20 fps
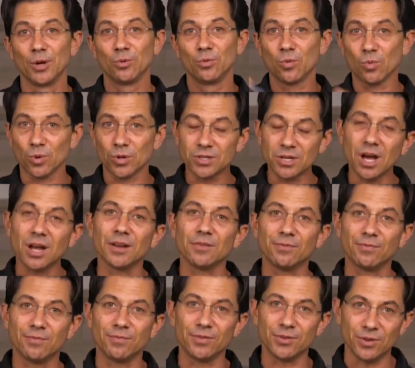When we're done,
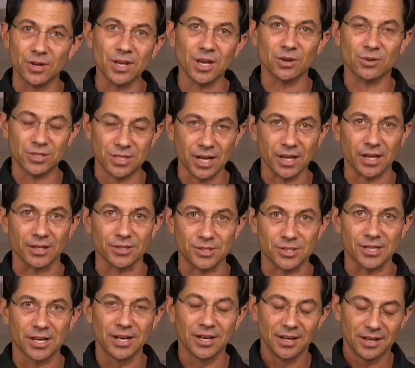if you didn't get your tickets,